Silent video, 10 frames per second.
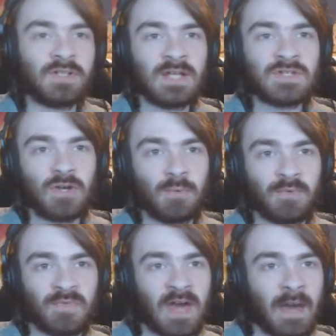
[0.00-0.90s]
Let's go
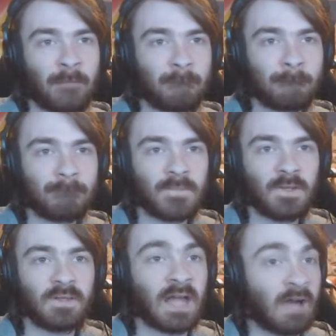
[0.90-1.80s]
with that.
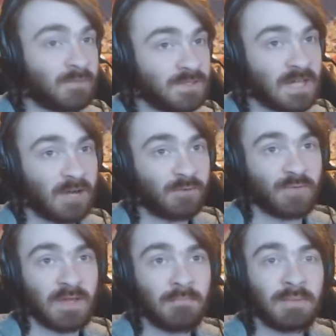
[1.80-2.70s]
Lavender Town
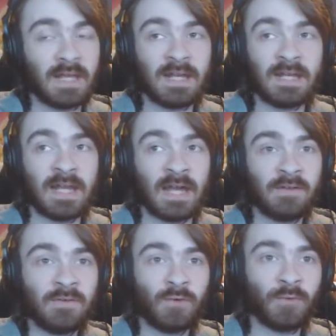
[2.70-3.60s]
theme, playing
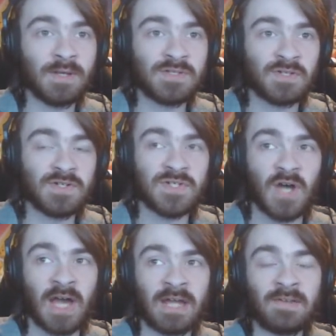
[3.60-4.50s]
again. Always a good
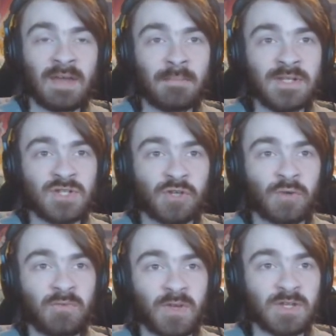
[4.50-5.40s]
sign. That means the
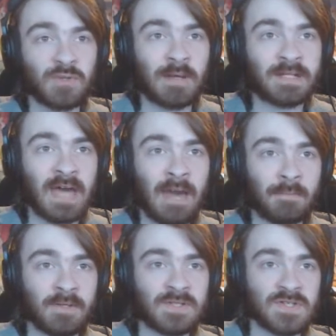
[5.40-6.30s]
great things are about to
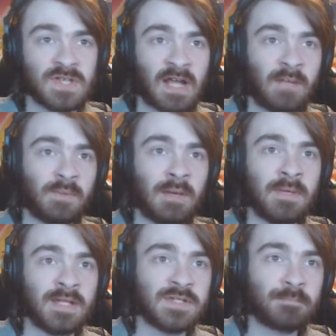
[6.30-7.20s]
happen. That's exactly what that
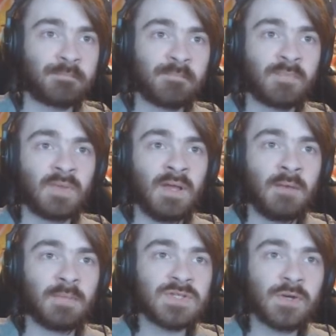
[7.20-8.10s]
means.
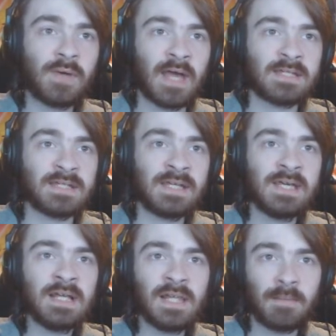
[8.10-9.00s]
Let's go ahead,
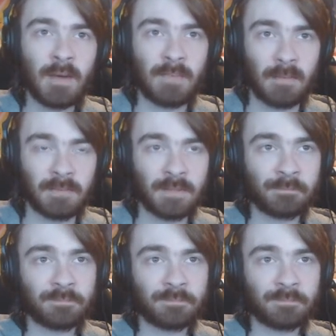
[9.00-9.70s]
heal up our papa,